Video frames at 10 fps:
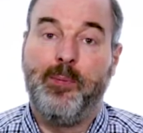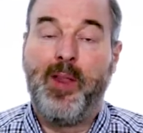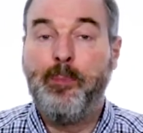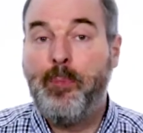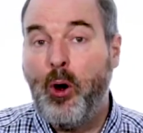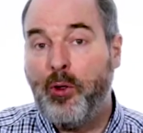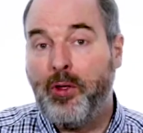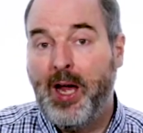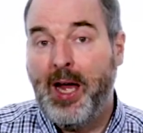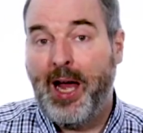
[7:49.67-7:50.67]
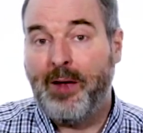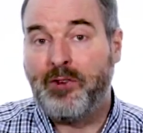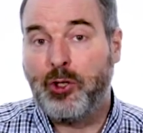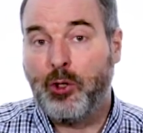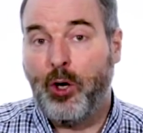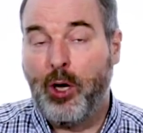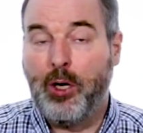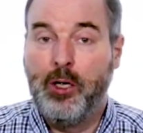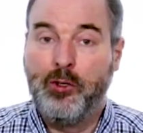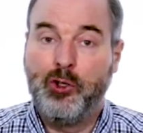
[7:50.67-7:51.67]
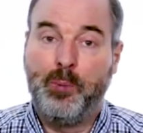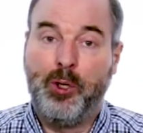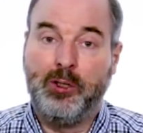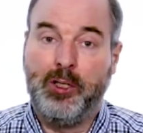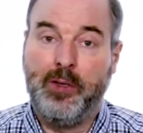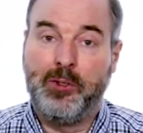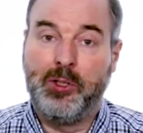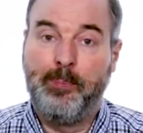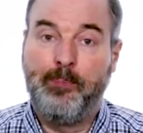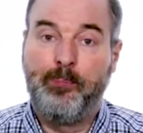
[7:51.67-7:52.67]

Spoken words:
They both have strong superlatives.